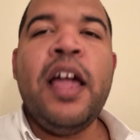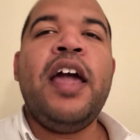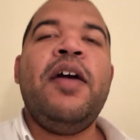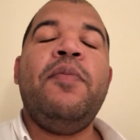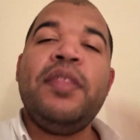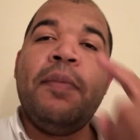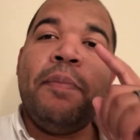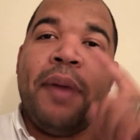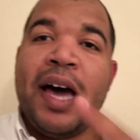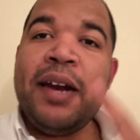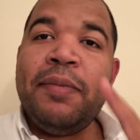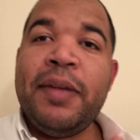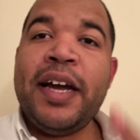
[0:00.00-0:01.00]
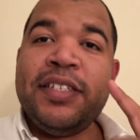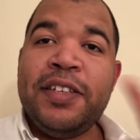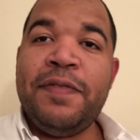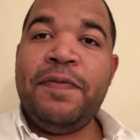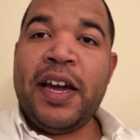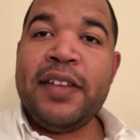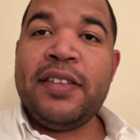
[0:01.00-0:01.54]
And when the bottom line is
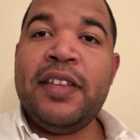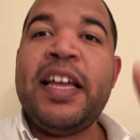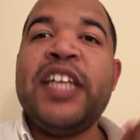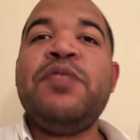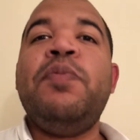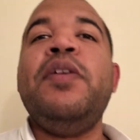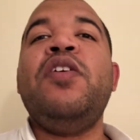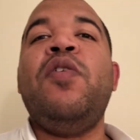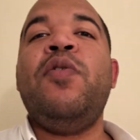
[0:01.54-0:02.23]
affected, that's when the